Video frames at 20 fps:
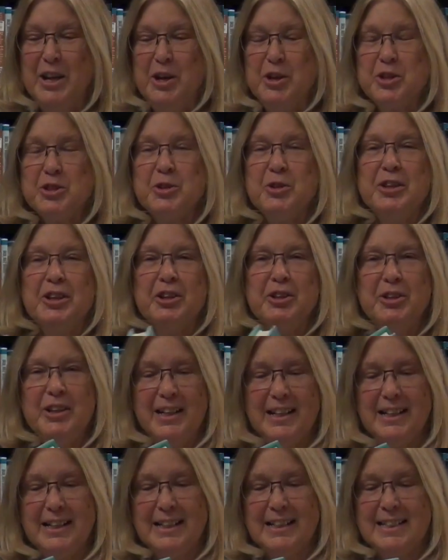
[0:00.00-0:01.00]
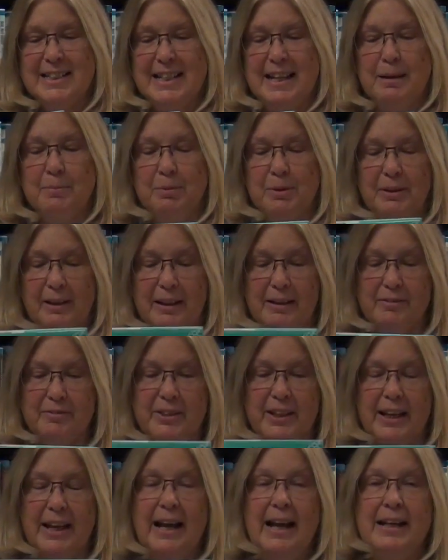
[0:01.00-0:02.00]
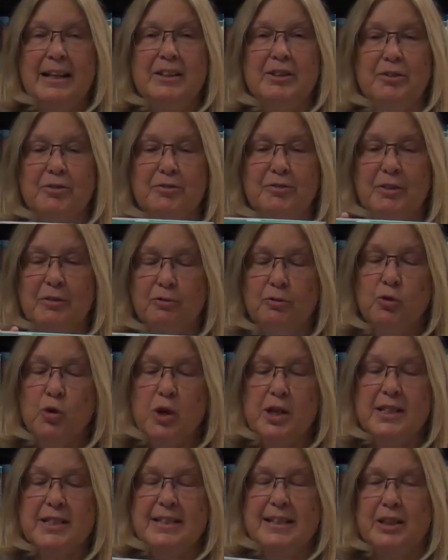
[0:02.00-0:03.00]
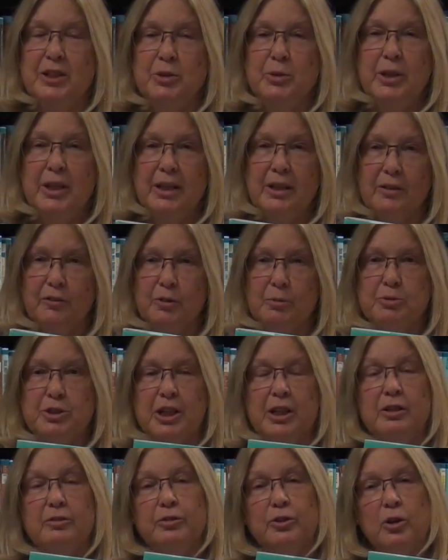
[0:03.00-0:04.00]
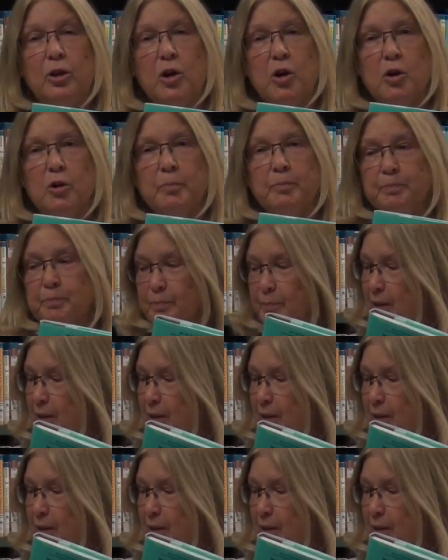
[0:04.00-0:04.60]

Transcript: So there you get an example of the kind of voice that you hear from Jennifer Holm.